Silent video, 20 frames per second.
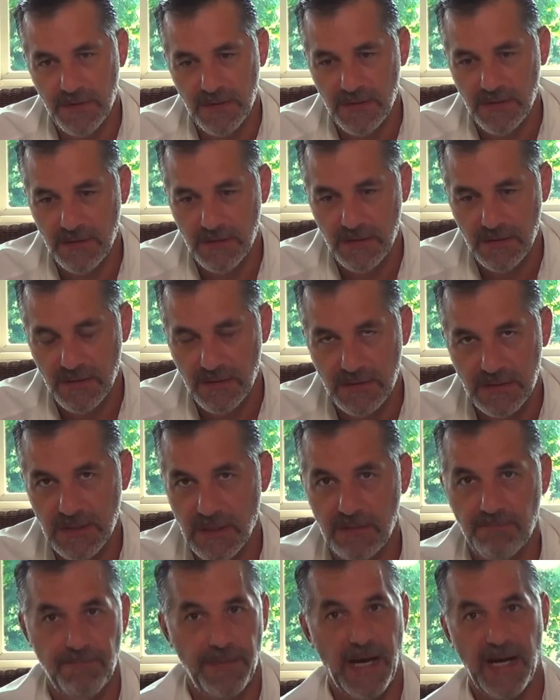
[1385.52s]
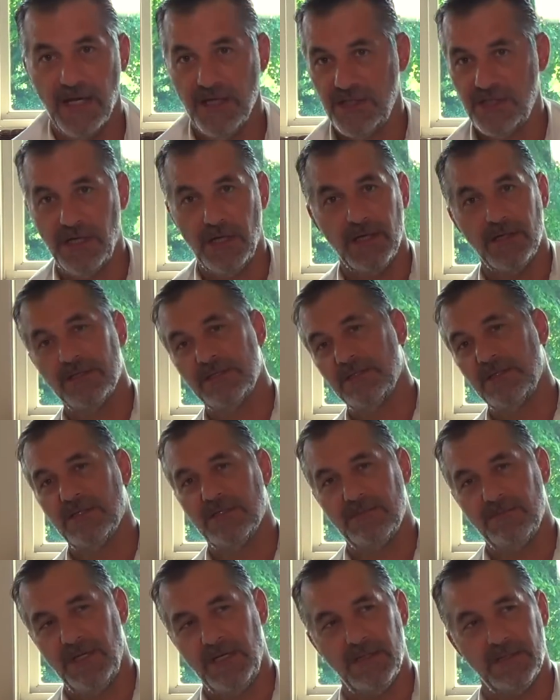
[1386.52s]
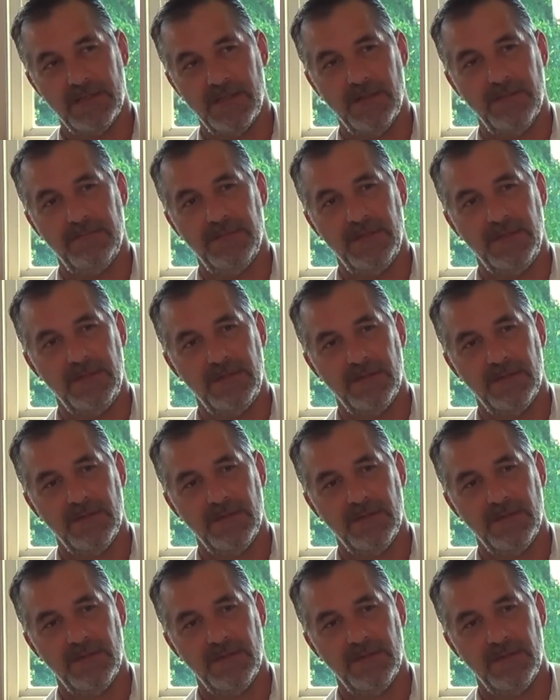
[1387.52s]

and he said, "Buy shares in this man's company."